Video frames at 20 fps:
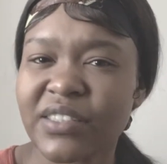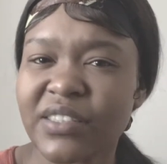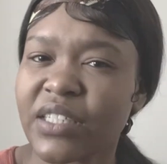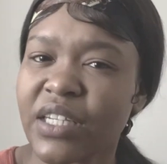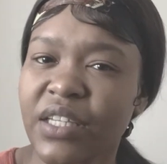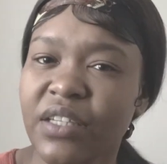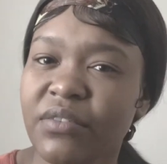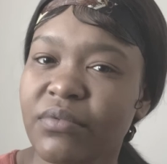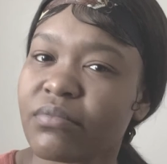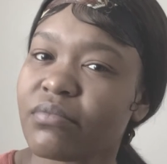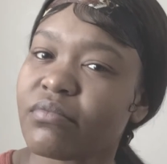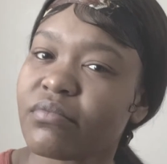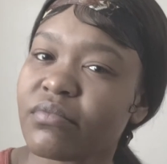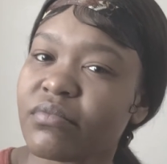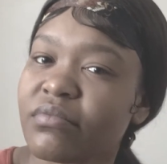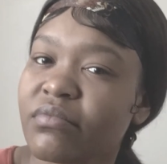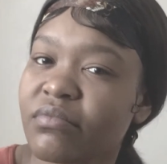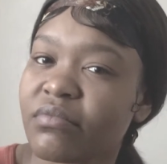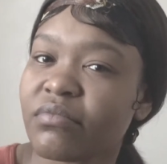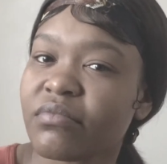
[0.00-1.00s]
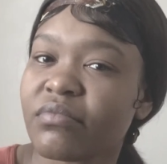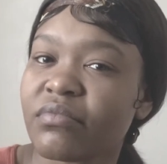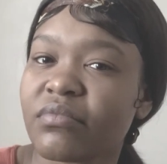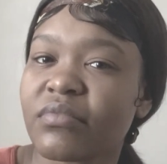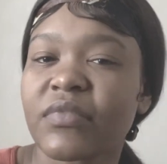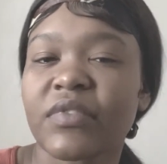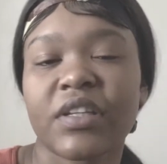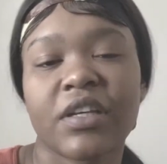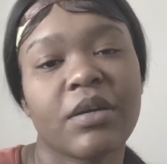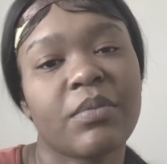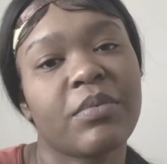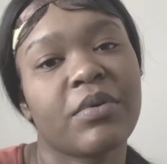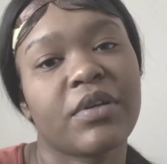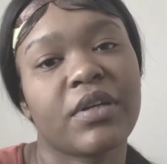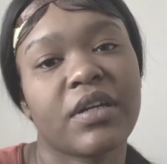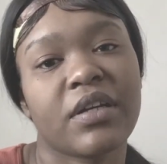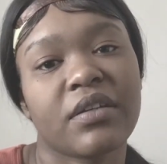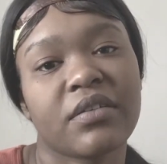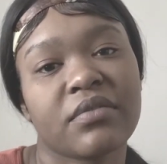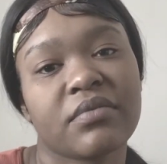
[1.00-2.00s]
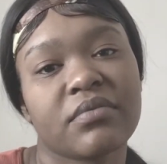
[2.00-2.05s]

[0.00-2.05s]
Like, Come on now.